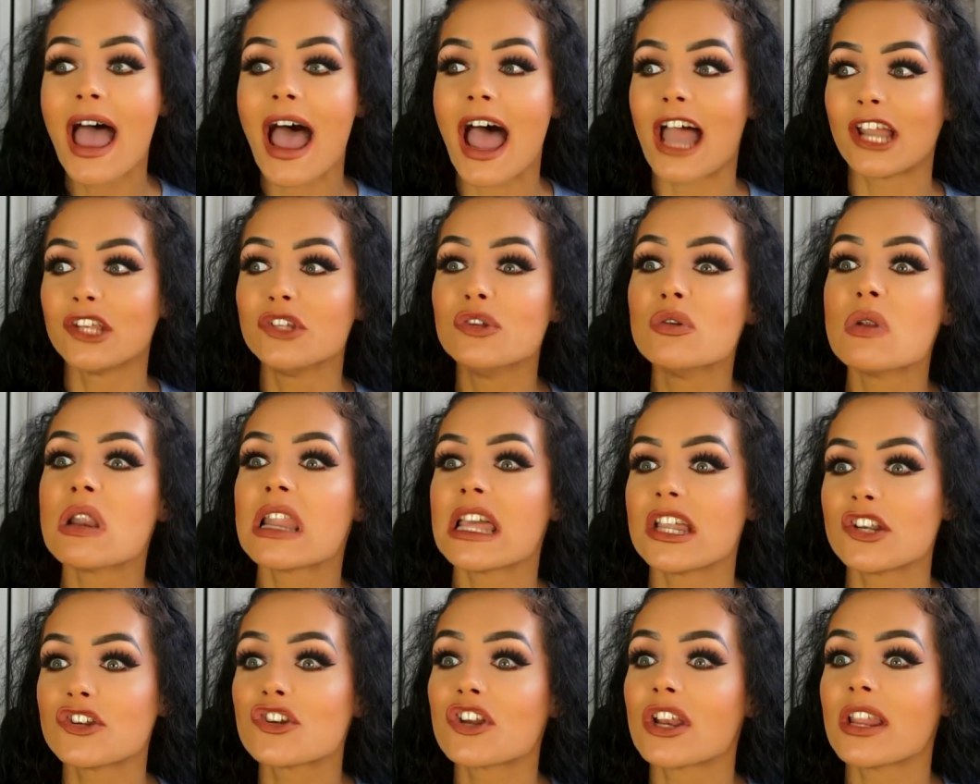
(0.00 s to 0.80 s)
and you
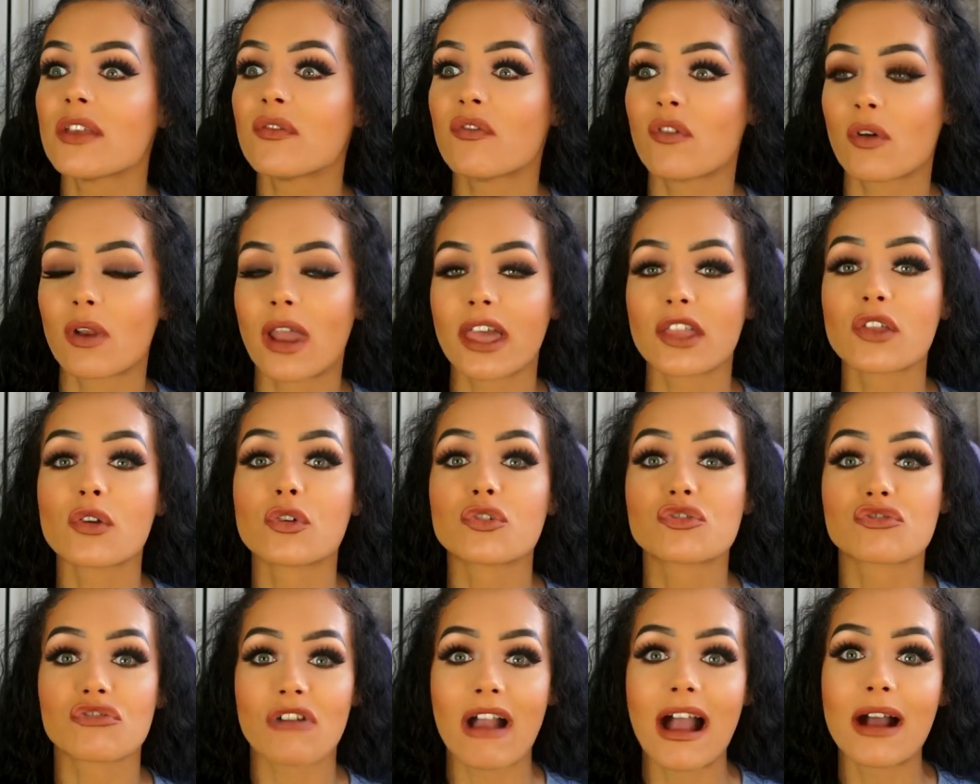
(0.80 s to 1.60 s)
literally feel like you're
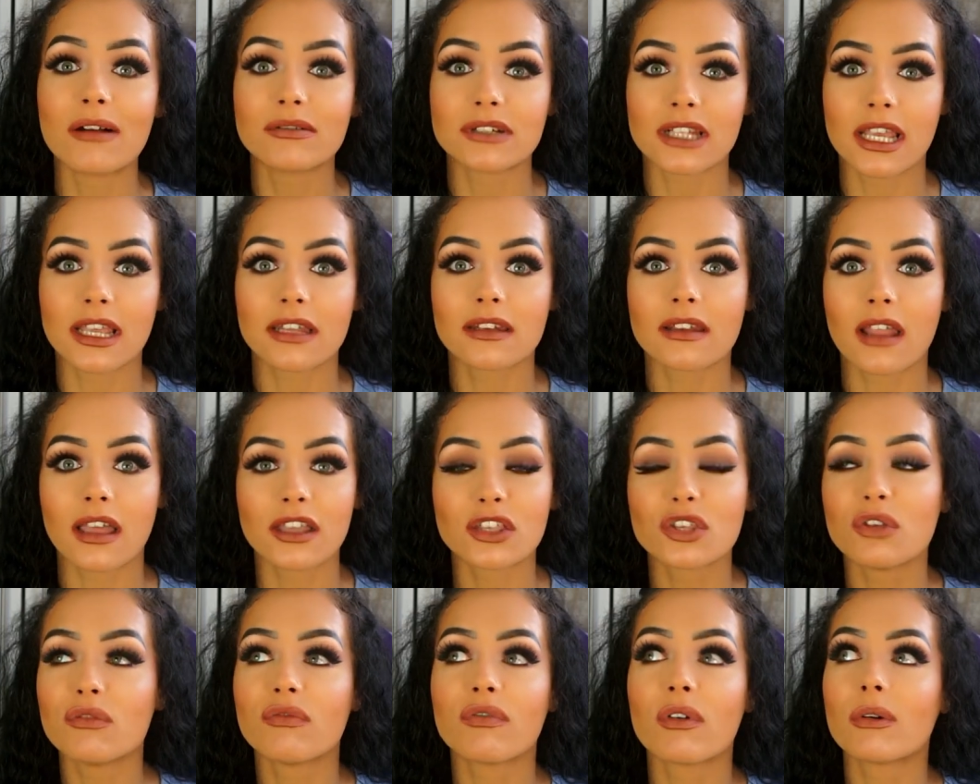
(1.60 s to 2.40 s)
drowning,
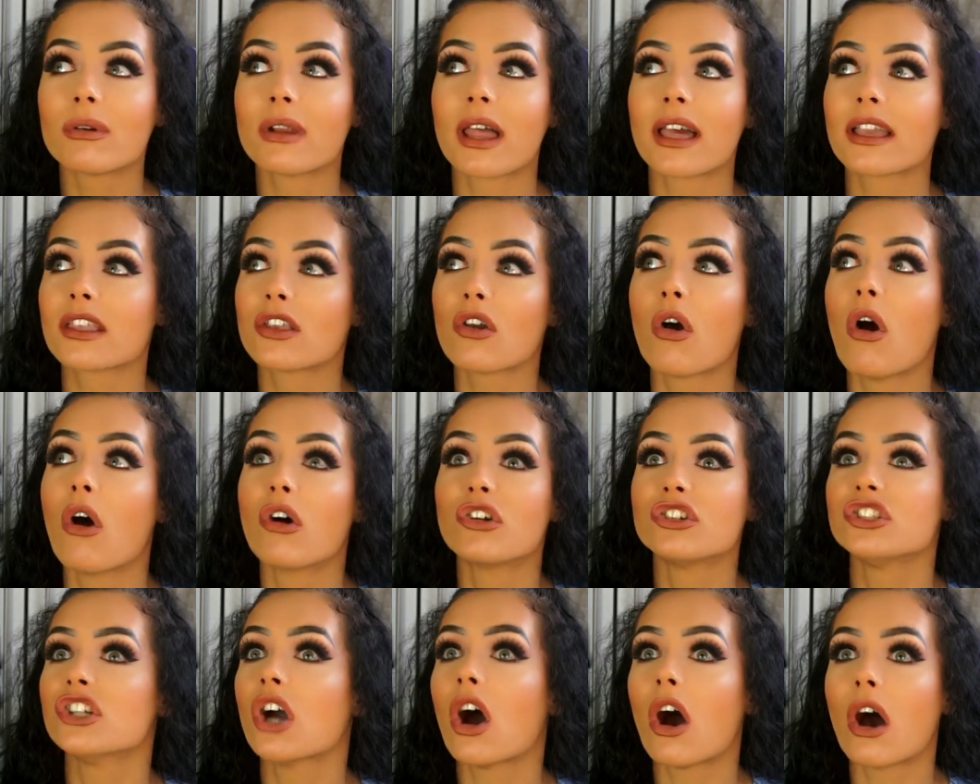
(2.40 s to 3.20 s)
like you feel like you're
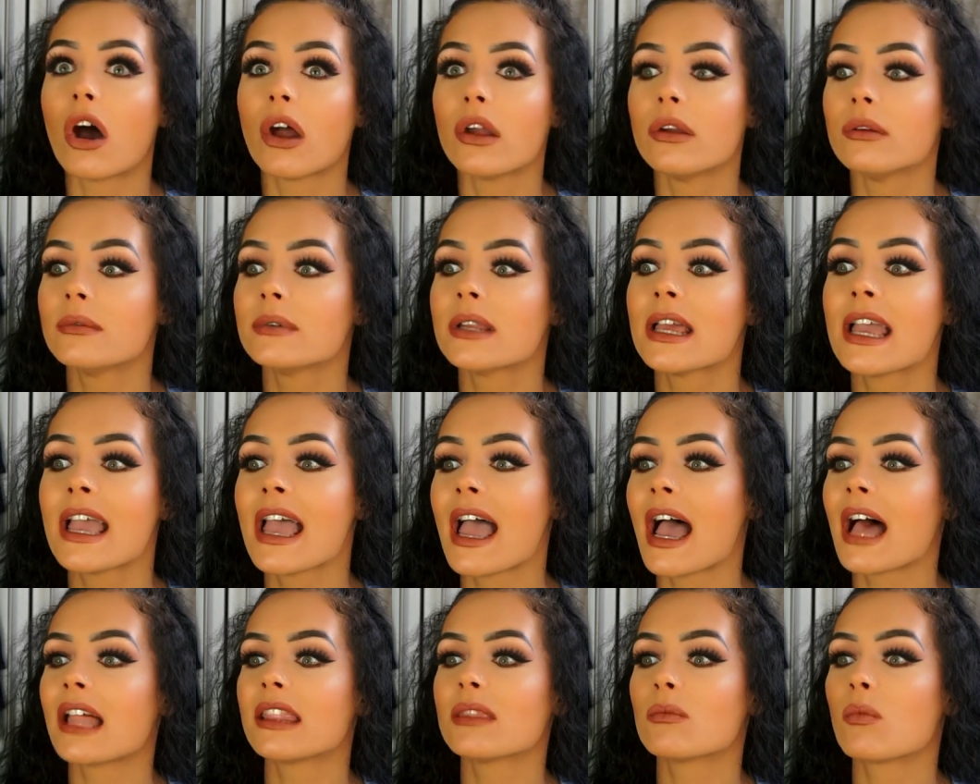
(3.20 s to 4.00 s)
on your own,
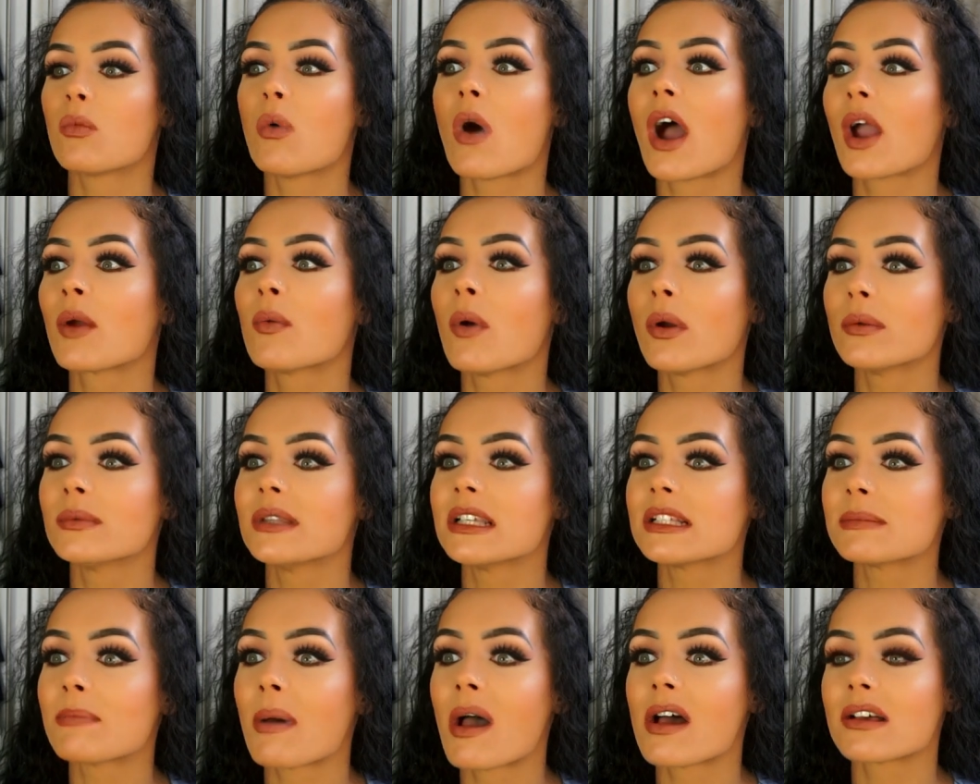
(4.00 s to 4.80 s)
and why won't
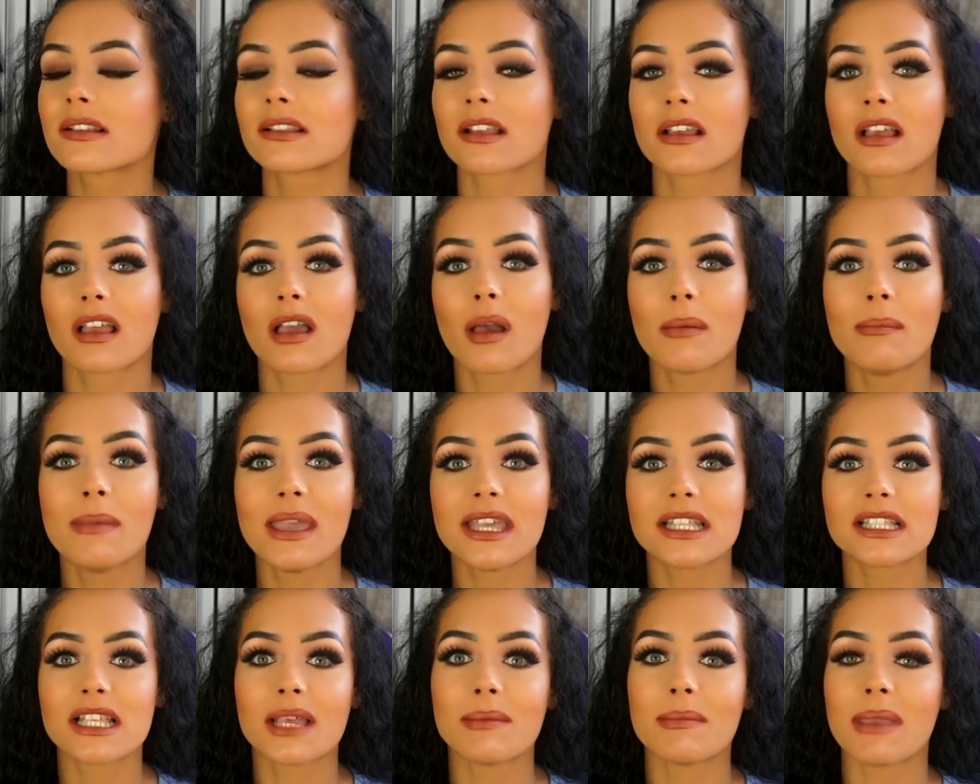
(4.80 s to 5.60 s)
this person
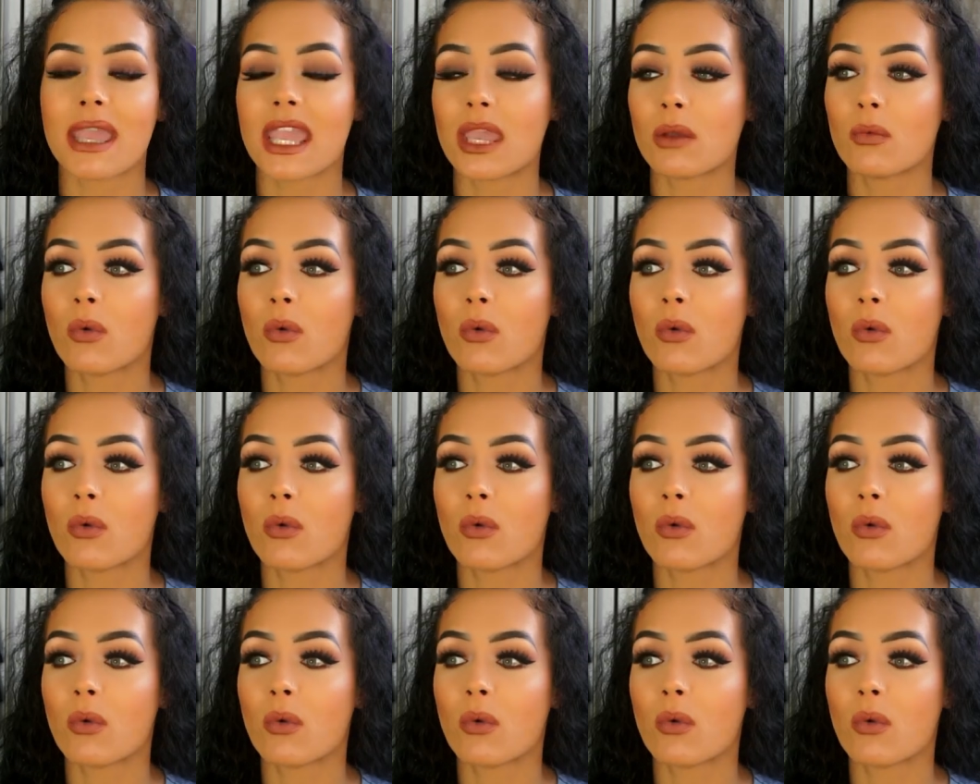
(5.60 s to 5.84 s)
commit to me?